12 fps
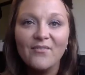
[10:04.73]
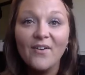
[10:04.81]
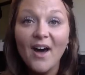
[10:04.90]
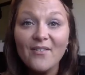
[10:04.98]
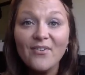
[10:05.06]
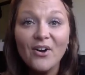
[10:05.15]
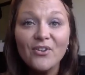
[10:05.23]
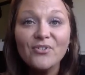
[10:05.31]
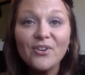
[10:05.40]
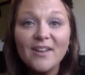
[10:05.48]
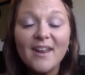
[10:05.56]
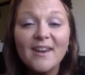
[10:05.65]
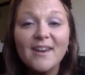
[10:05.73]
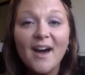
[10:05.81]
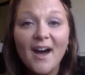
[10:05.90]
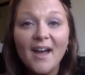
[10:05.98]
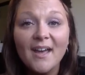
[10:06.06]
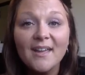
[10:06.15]

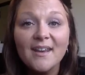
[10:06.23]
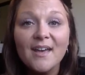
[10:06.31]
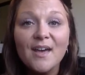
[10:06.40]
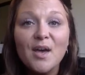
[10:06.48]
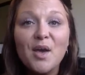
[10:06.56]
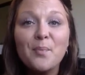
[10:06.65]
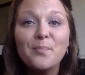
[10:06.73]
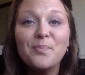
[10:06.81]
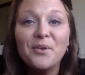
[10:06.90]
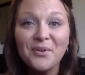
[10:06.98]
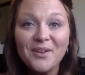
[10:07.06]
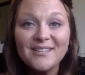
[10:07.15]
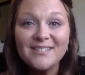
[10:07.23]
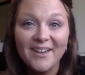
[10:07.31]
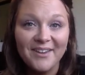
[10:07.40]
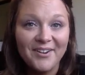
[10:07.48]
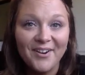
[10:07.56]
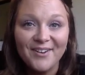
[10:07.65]
509
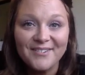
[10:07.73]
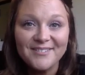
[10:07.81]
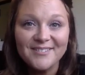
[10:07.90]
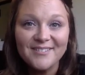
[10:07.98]
beautytainers